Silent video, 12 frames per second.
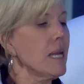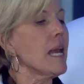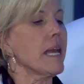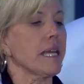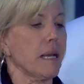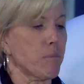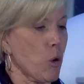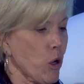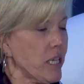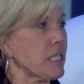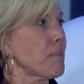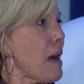and get more
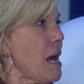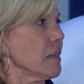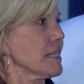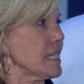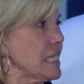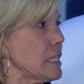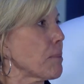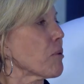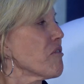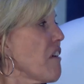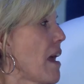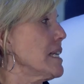into policy to
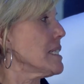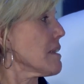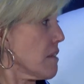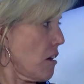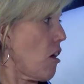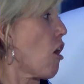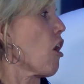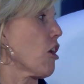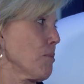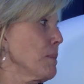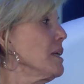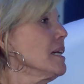prevent the harm,